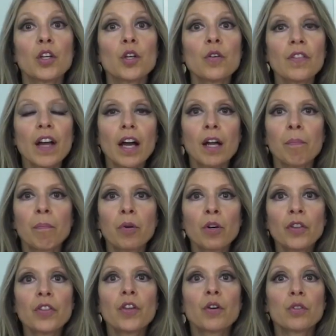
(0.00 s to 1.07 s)
you've got to
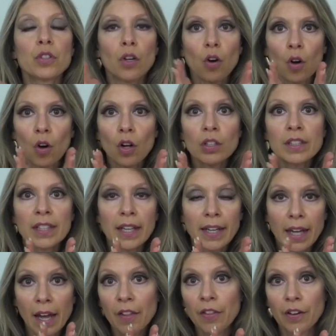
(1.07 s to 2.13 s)
put those all
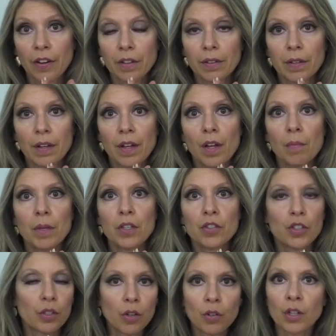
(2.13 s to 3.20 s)
together
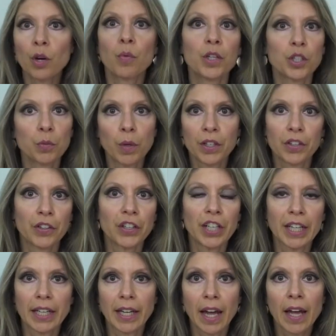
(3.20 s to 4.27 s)
because you don't know which one you're
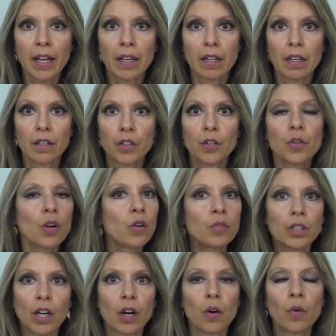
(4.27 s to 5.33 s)
going to get. You
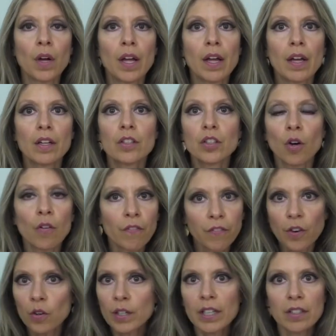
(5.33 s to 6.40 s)
don't know. Don't
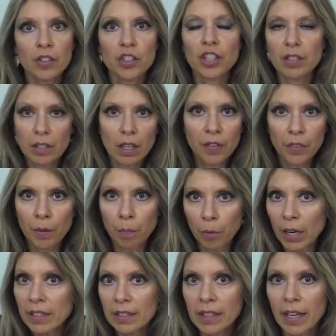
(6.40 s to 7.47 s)
focus just on the
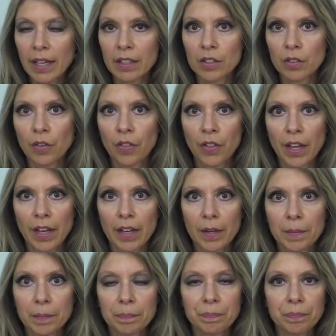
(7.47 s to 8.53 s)
breast cancer thing.